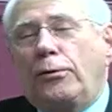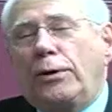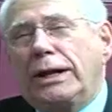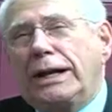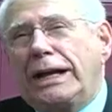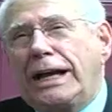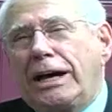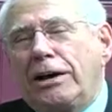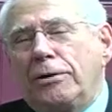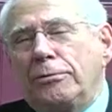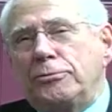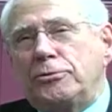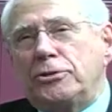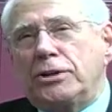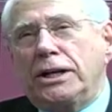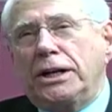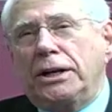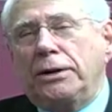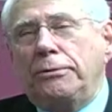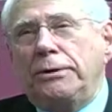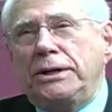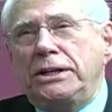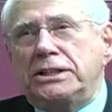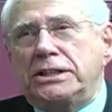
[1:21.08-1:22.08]
Well, how I'm
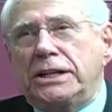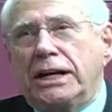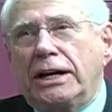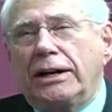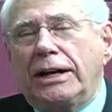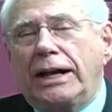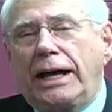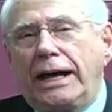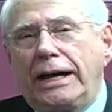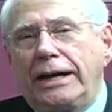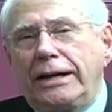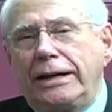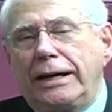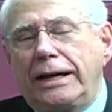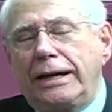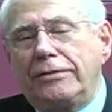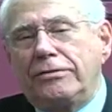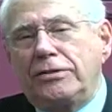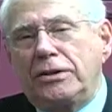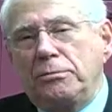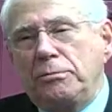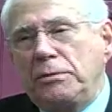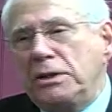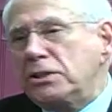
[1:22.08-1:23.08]
trying to reach out, I
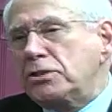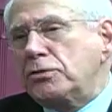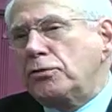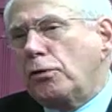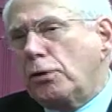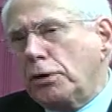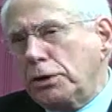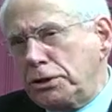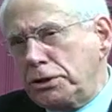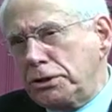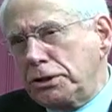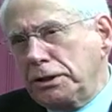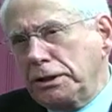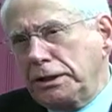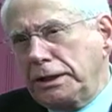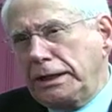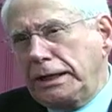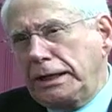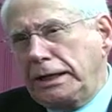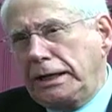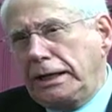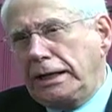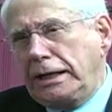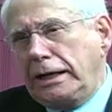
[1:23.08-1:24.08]
have the
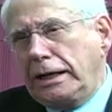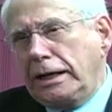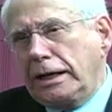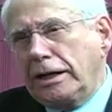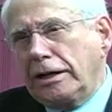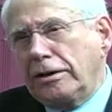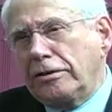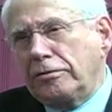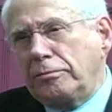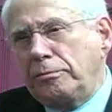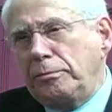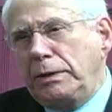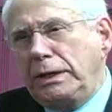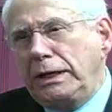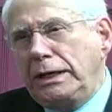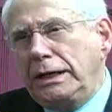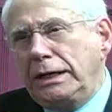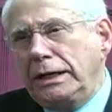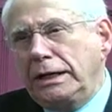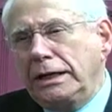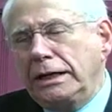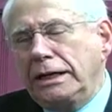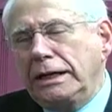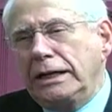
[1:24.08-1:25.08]
misfortune of
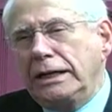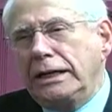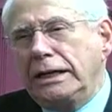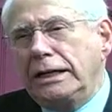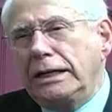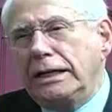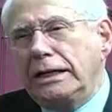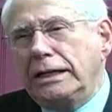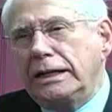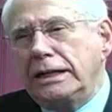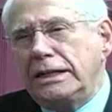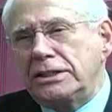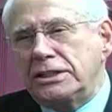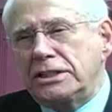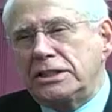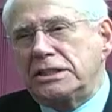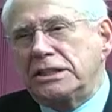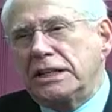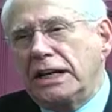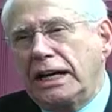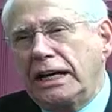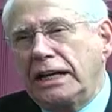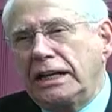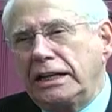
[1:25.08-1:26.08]
being in a
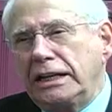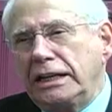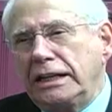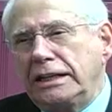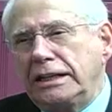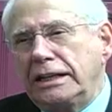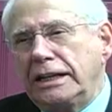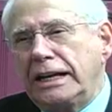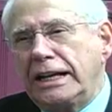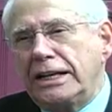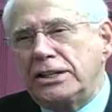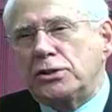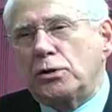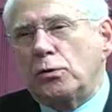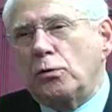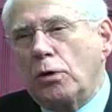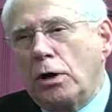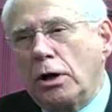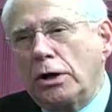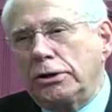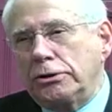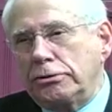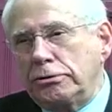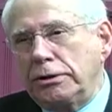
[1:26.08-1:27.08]
society that has a
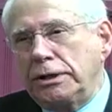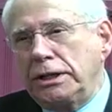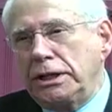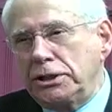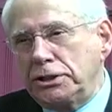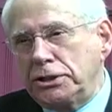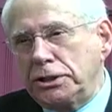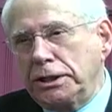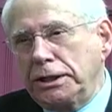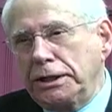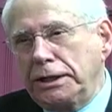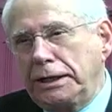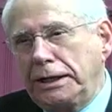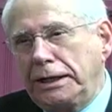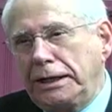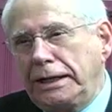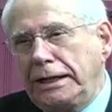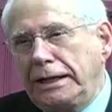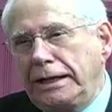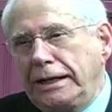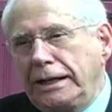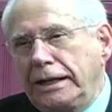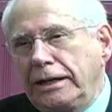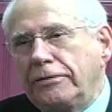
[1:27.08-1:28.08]
wrong tradition.
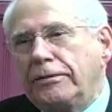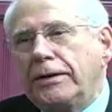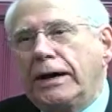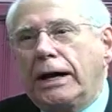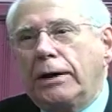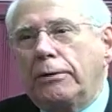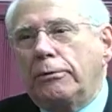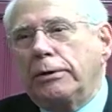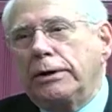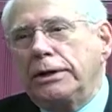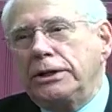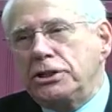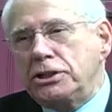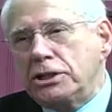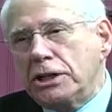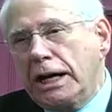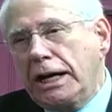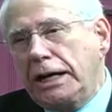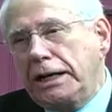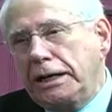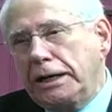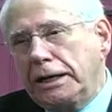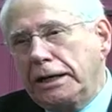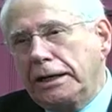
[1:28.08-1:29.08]
If I were in
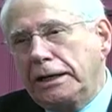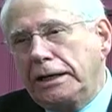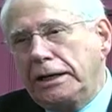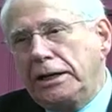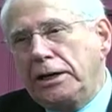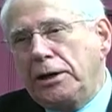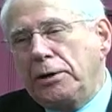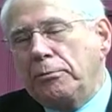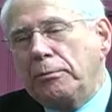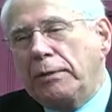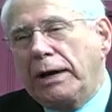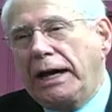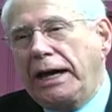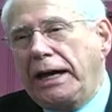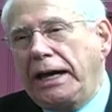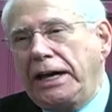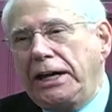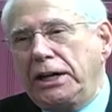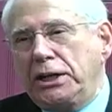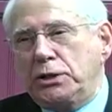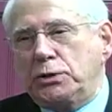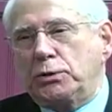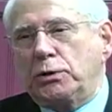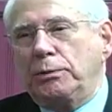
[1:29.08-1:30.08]
China, my
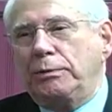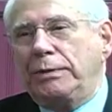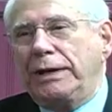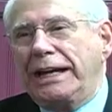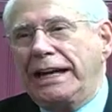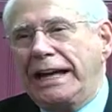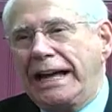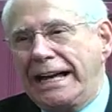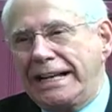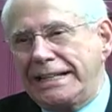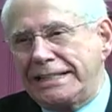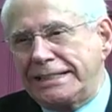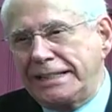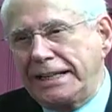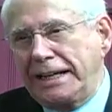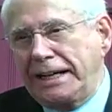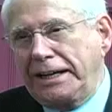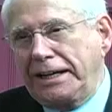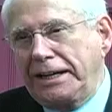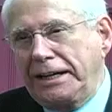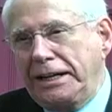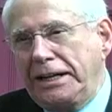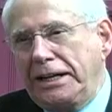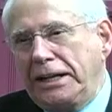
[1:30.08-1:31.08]
age would be an
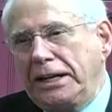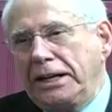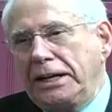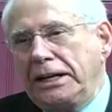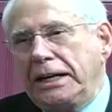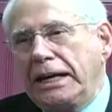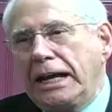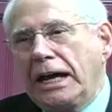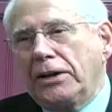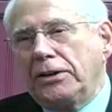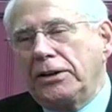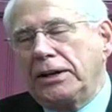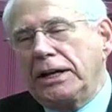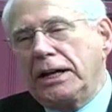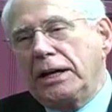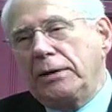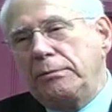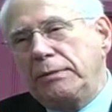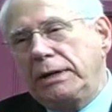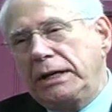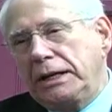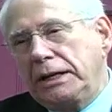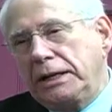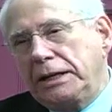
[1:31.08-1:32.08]
asset. Now that
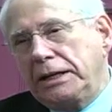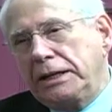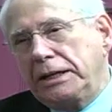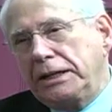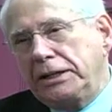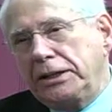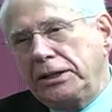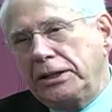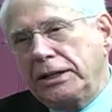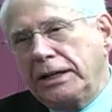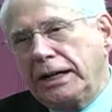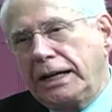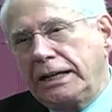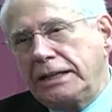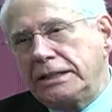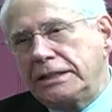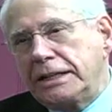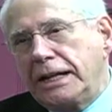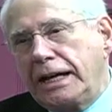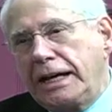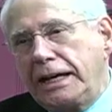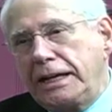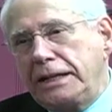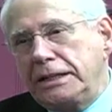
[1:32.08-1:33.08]
I'm in the United
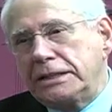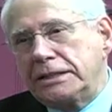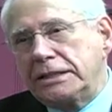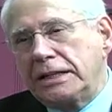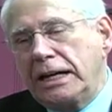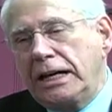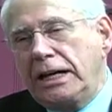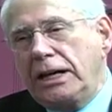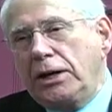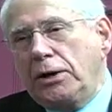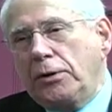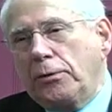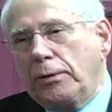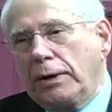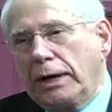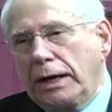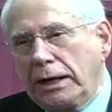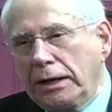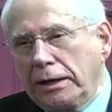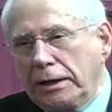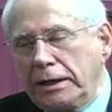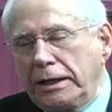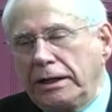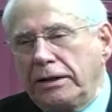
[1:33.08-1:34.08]
States,
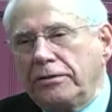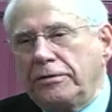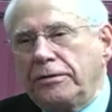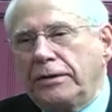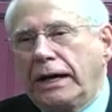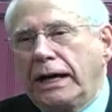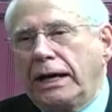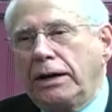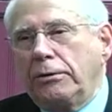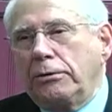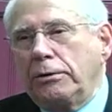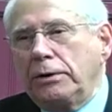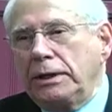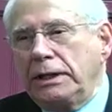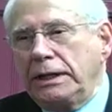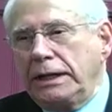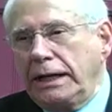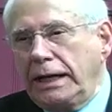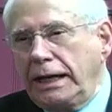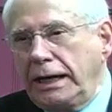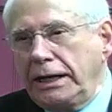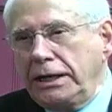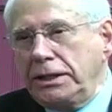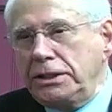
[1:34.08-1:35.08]
well, if I were
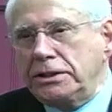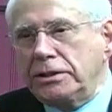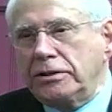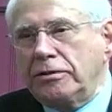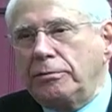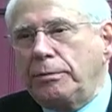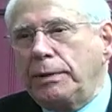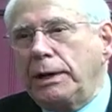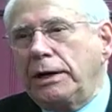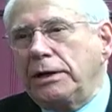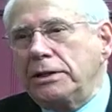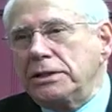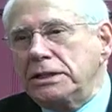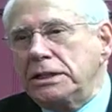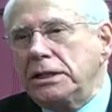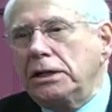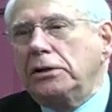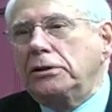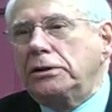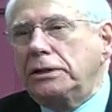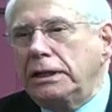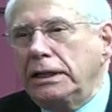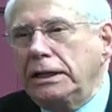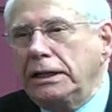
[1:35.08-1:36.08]
the age of Paris
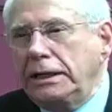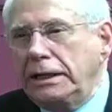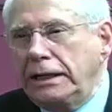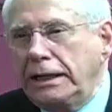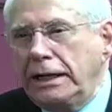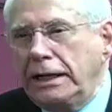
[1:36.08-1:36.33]
Hilton,